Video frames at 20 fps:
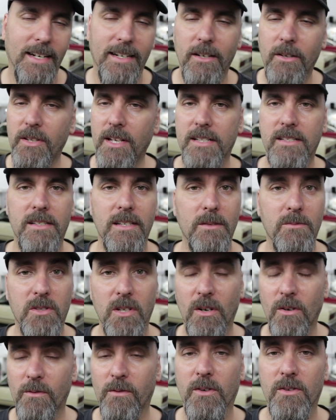I know that seems
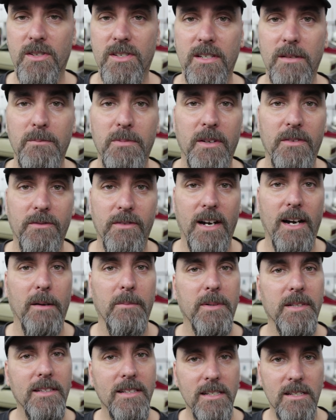
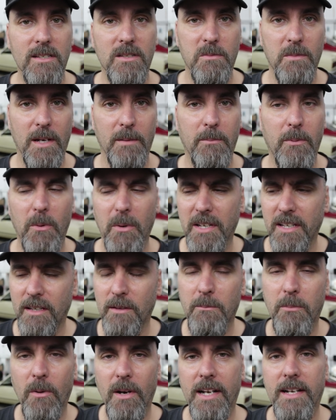oversimplified, but this is my point.
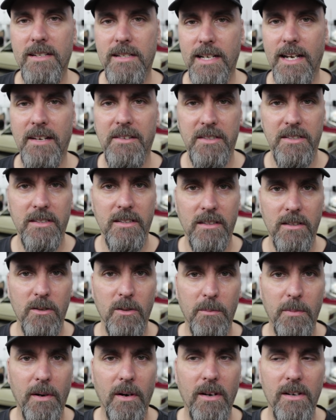You break it down into
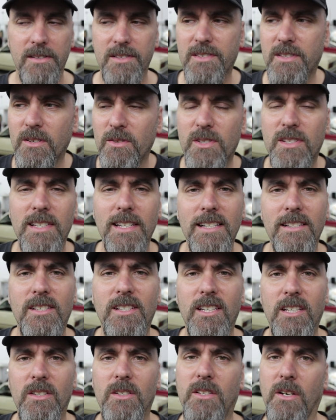little parts, those things
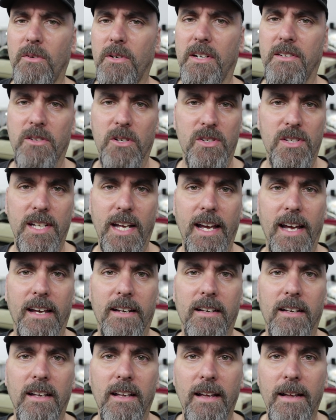that you don't understand.